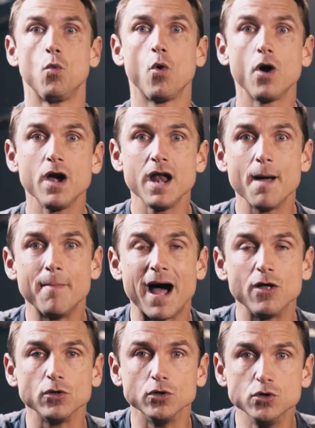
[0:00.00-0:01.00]
you're worried
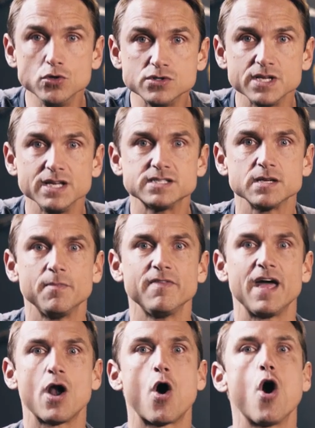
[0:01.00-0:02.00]
about losing some
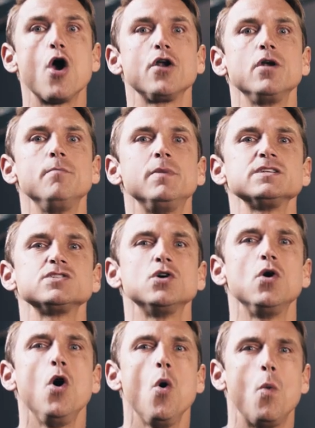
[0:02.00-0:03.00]
of that hard earned
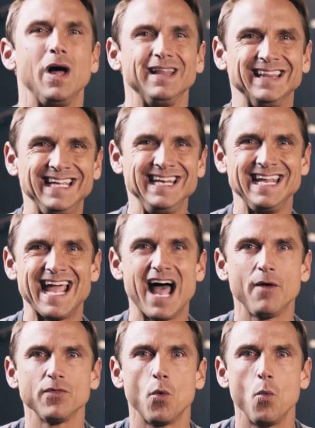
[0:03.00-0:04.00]
muscle while leaning
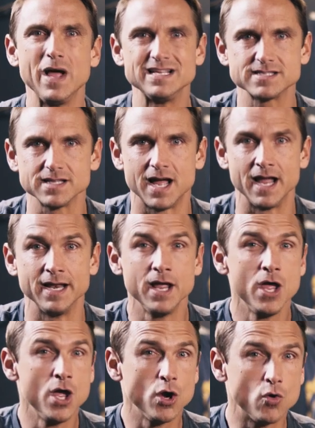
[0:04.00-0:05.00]
out the waistline,
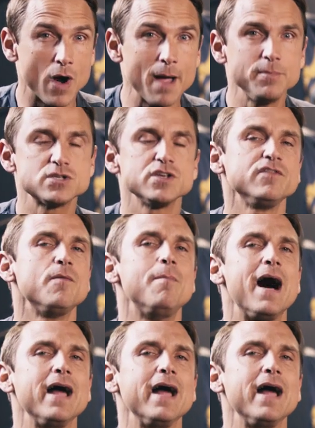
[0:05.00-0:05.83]
grab yourself a